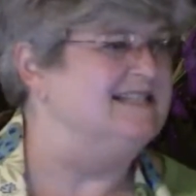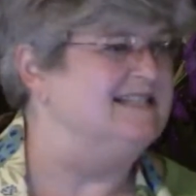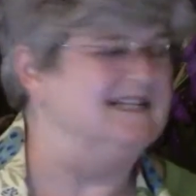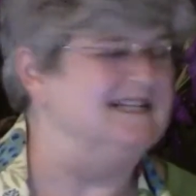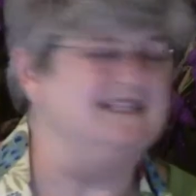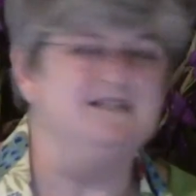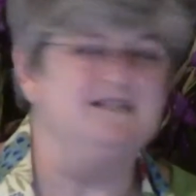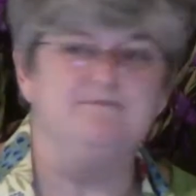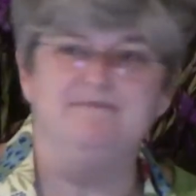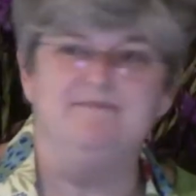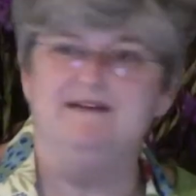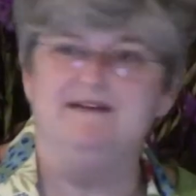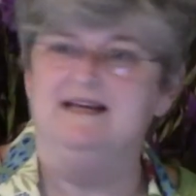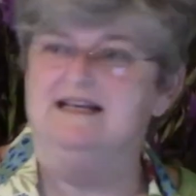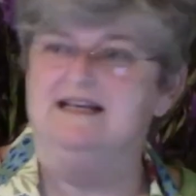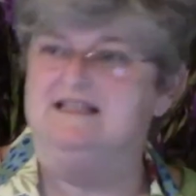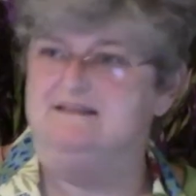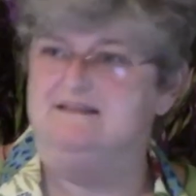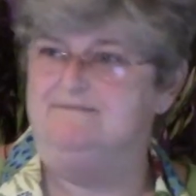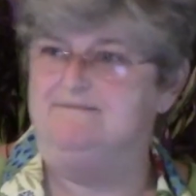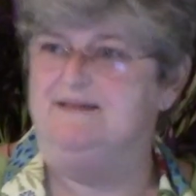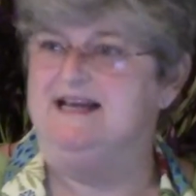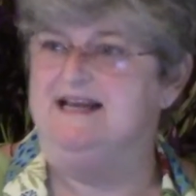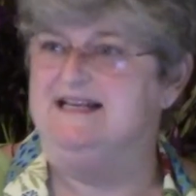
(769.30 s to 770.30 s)

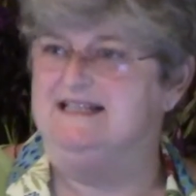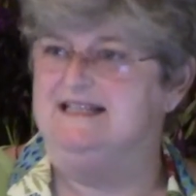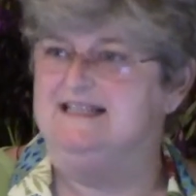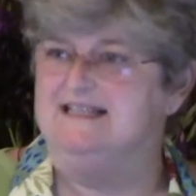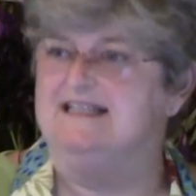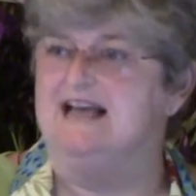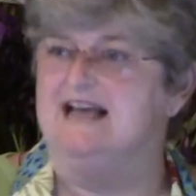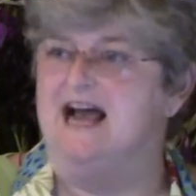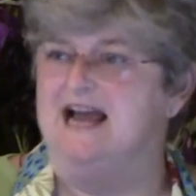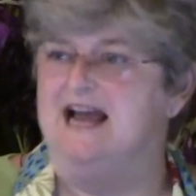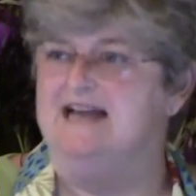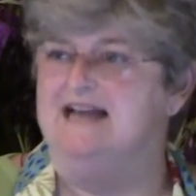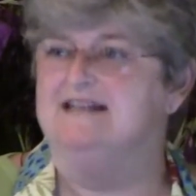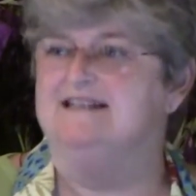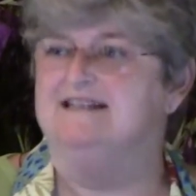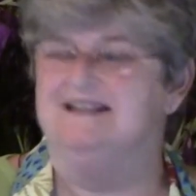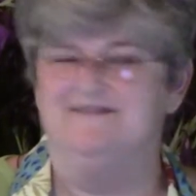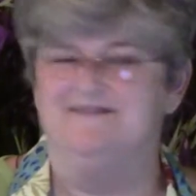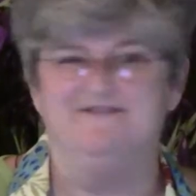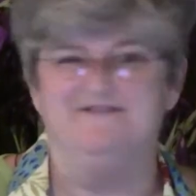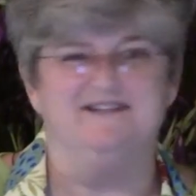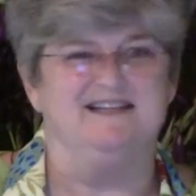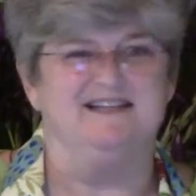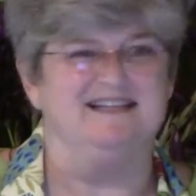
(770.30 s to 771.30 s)
it's been
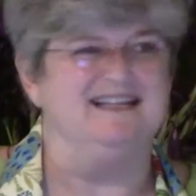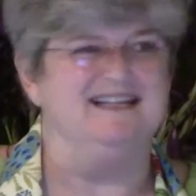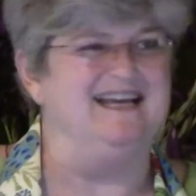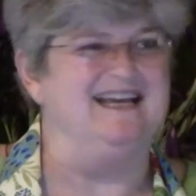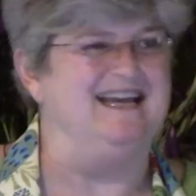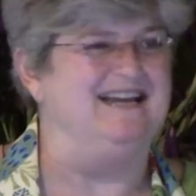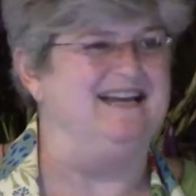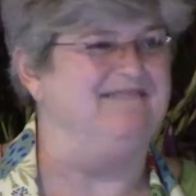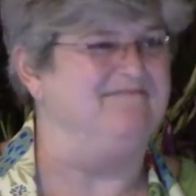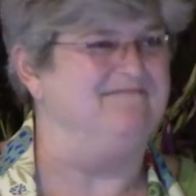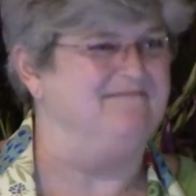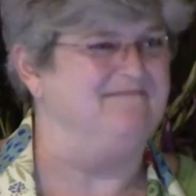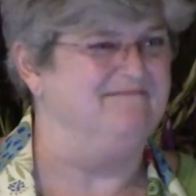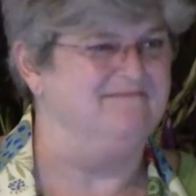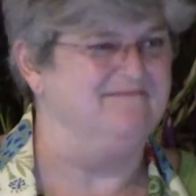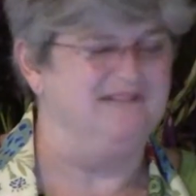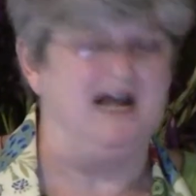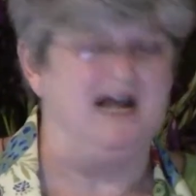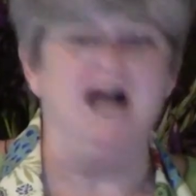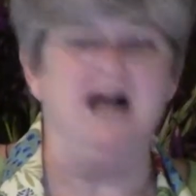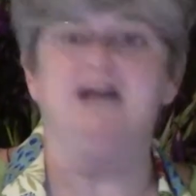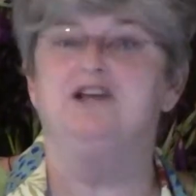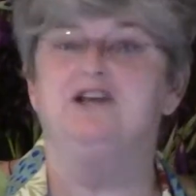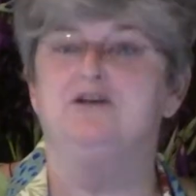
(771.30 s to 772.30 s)
scientifically
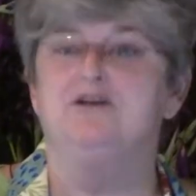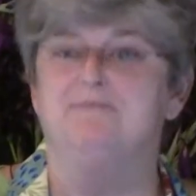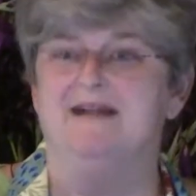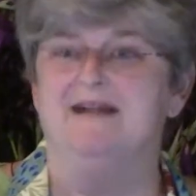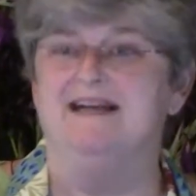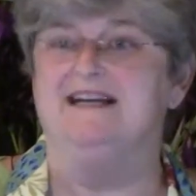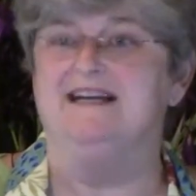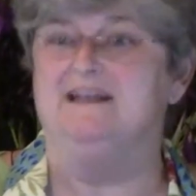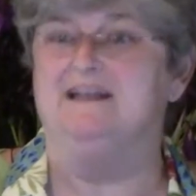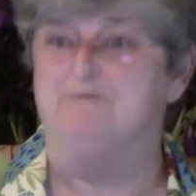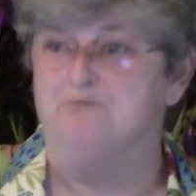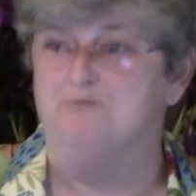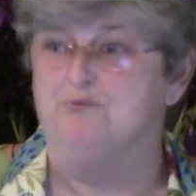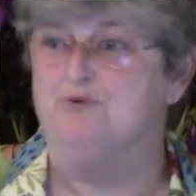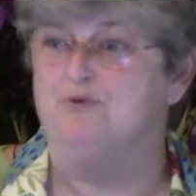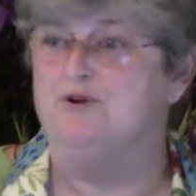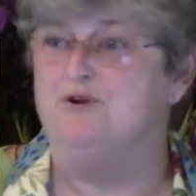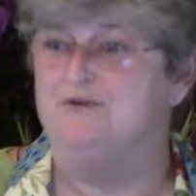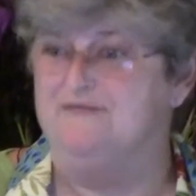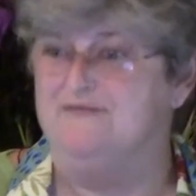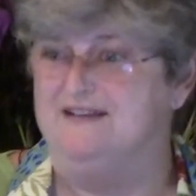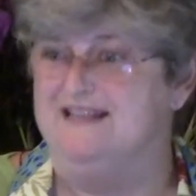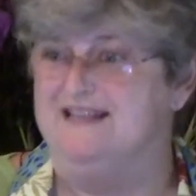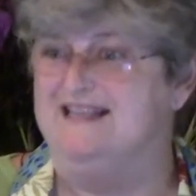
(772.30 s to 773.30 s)
documented and
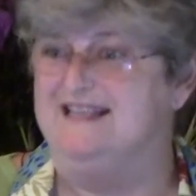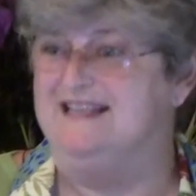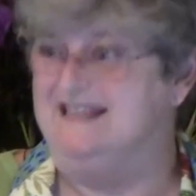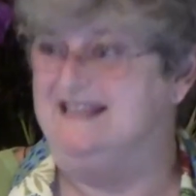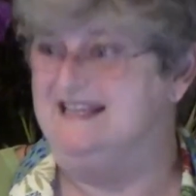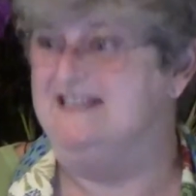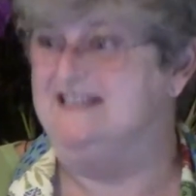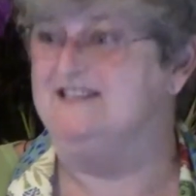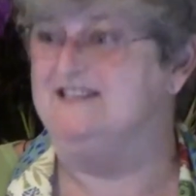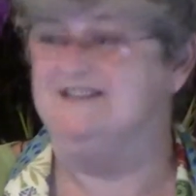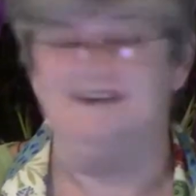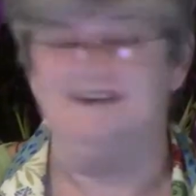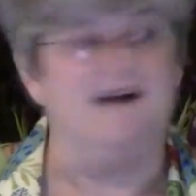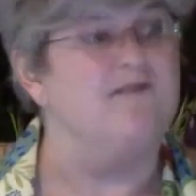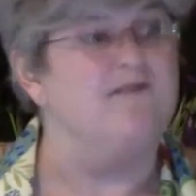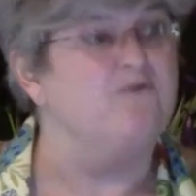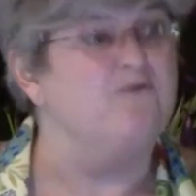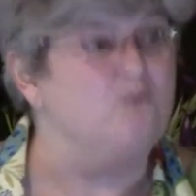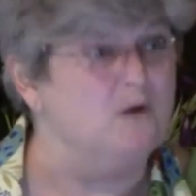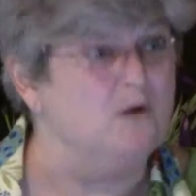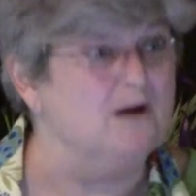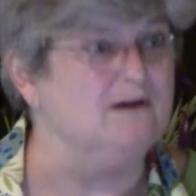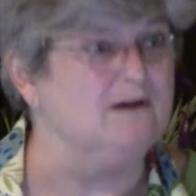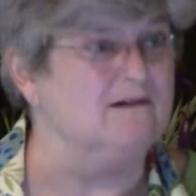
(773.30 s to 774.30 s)
proven that this
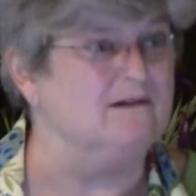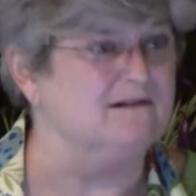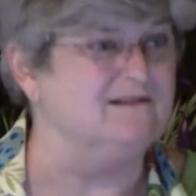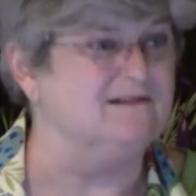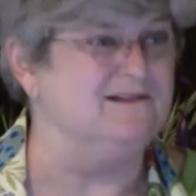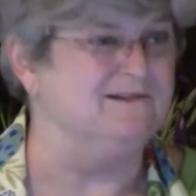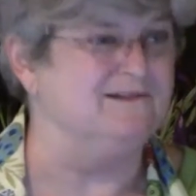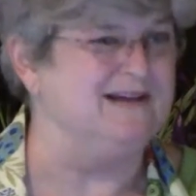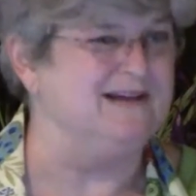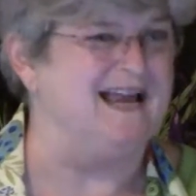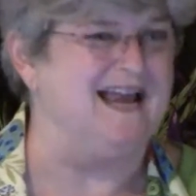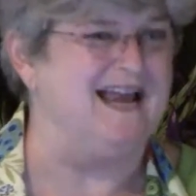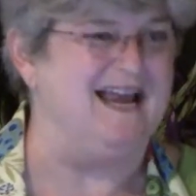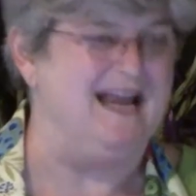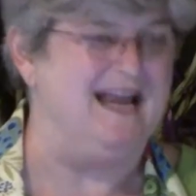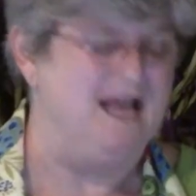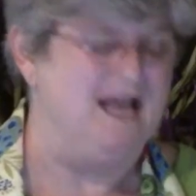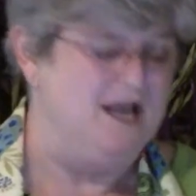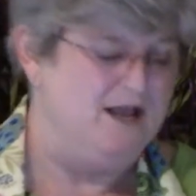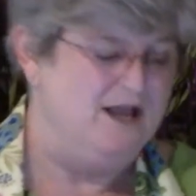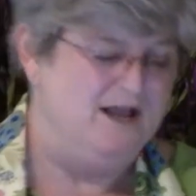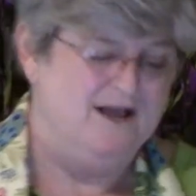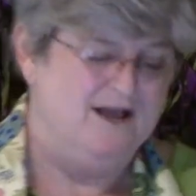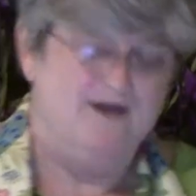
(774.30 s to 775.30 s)
stuff works, okay?
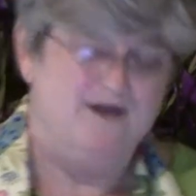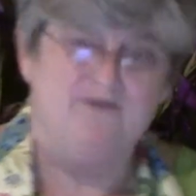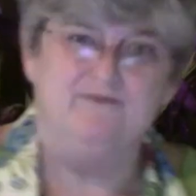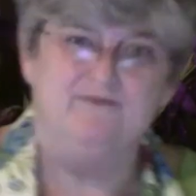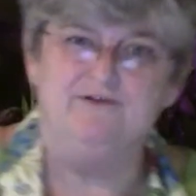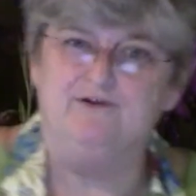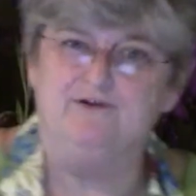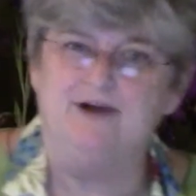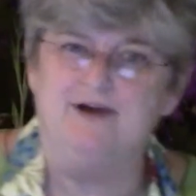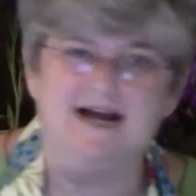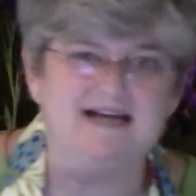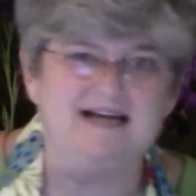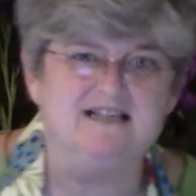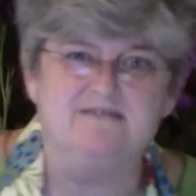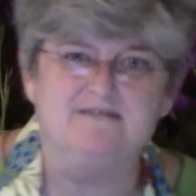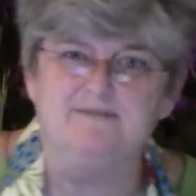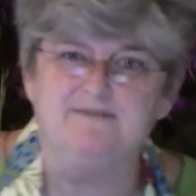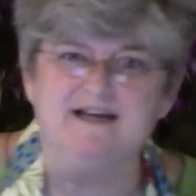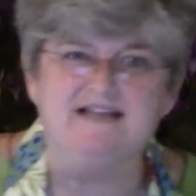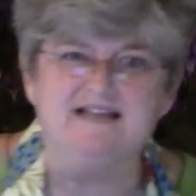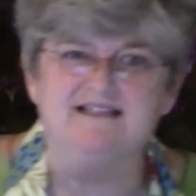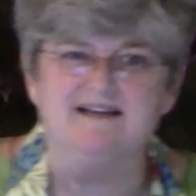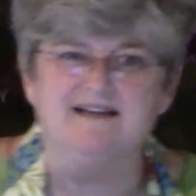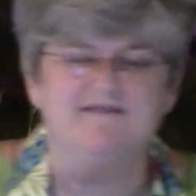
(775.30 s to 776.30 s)
Greg
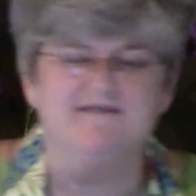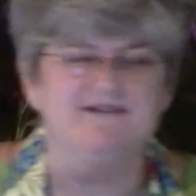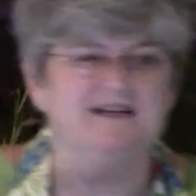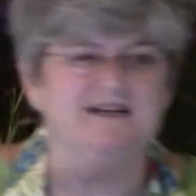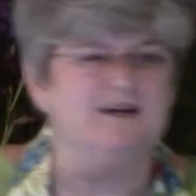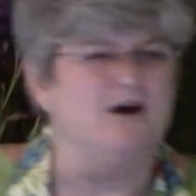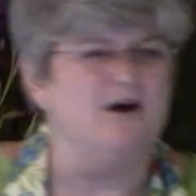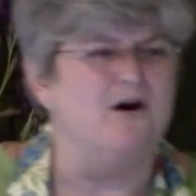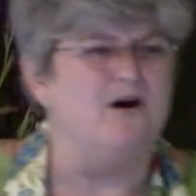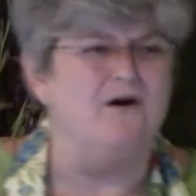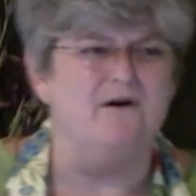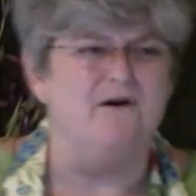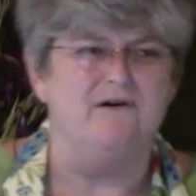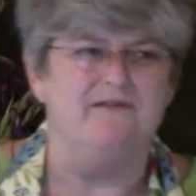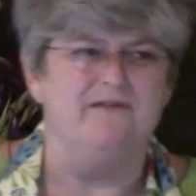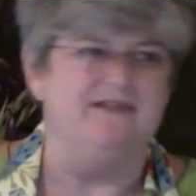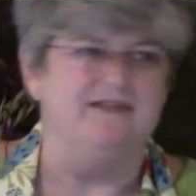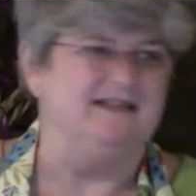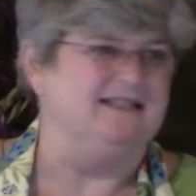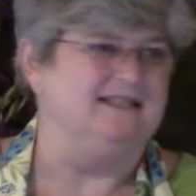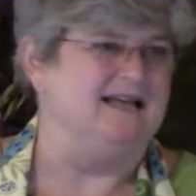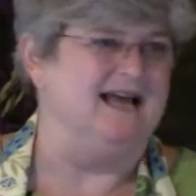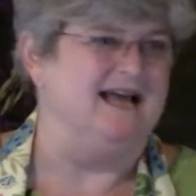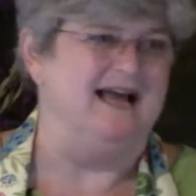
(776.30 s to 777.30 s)
speaks of it all
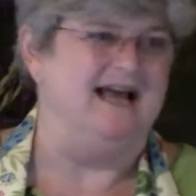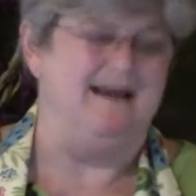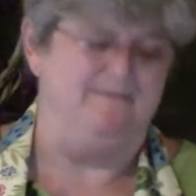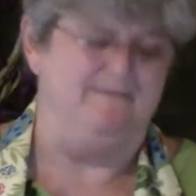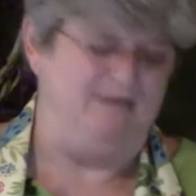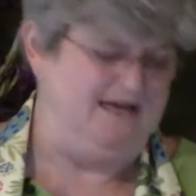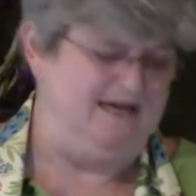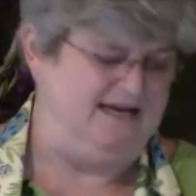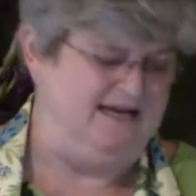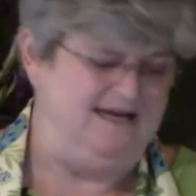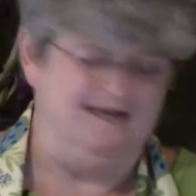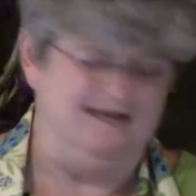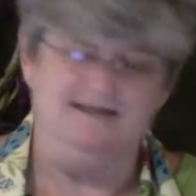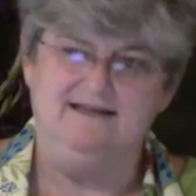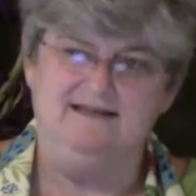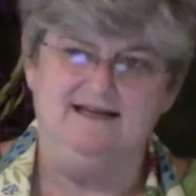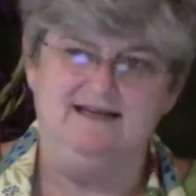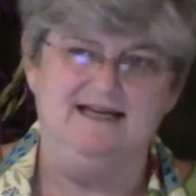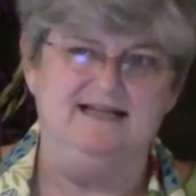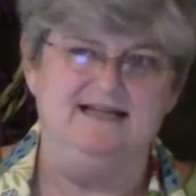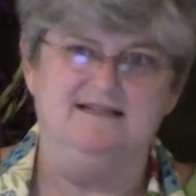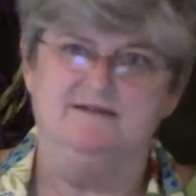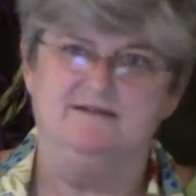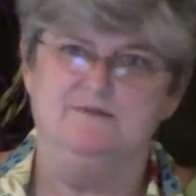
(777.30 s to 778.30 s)
the time.
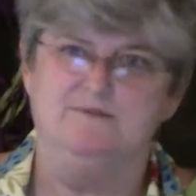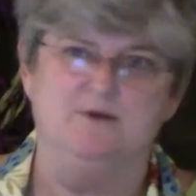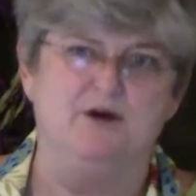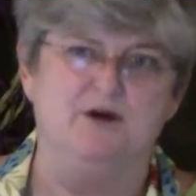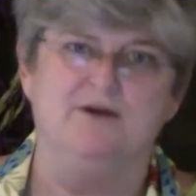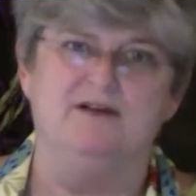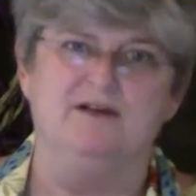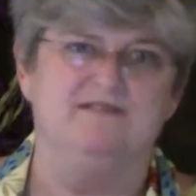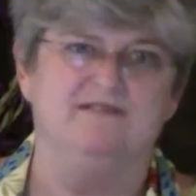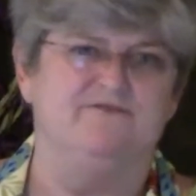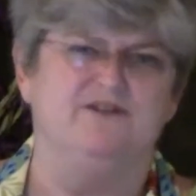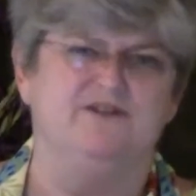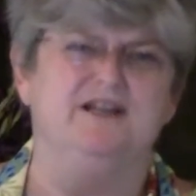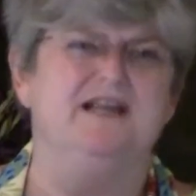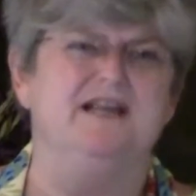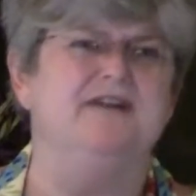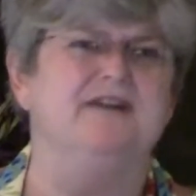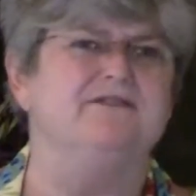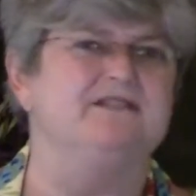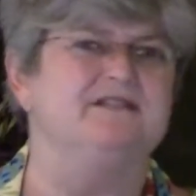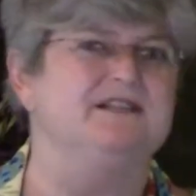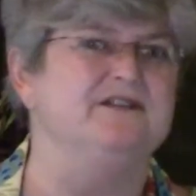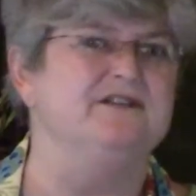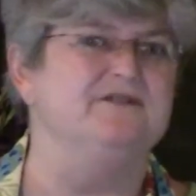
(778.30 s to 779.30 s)
He's spoken for
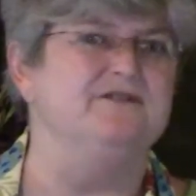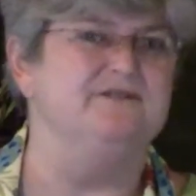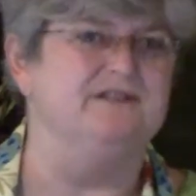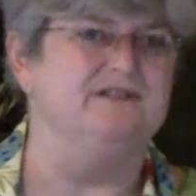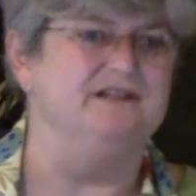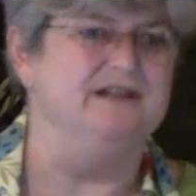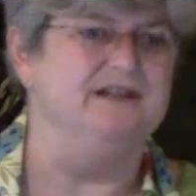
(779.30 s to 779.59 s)
years and years and